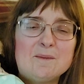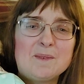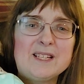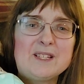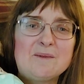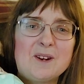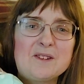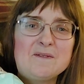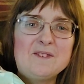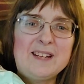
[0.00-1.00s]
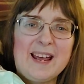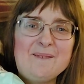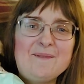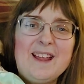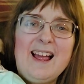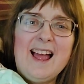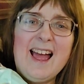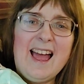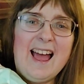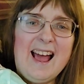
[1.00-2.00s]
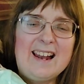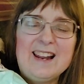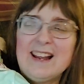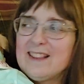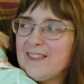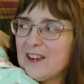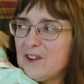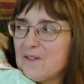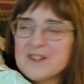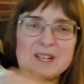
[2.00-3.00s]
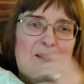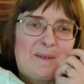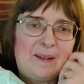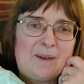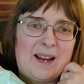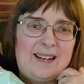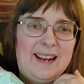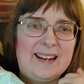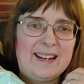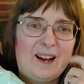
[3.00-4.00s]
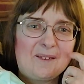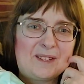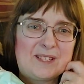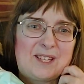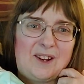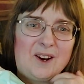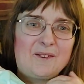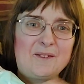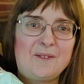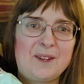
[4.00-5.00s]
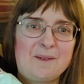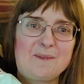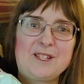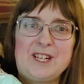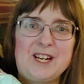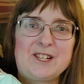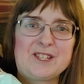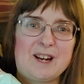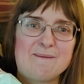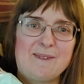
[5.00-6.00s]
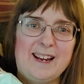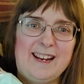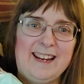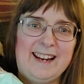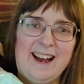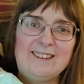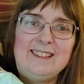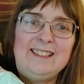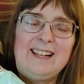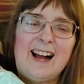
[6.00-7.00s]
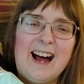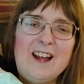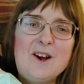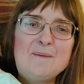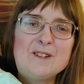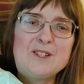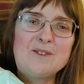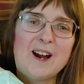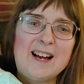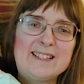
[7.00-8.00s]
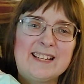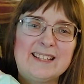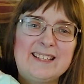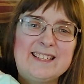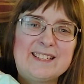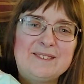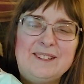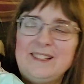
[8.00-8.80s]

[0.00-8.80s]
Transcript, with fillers: a blessed and wonderful day. And thank you for stopping by and hanging out with us in the ark. We really appreciate you stopping by and hanging out. I hope that you guys at least,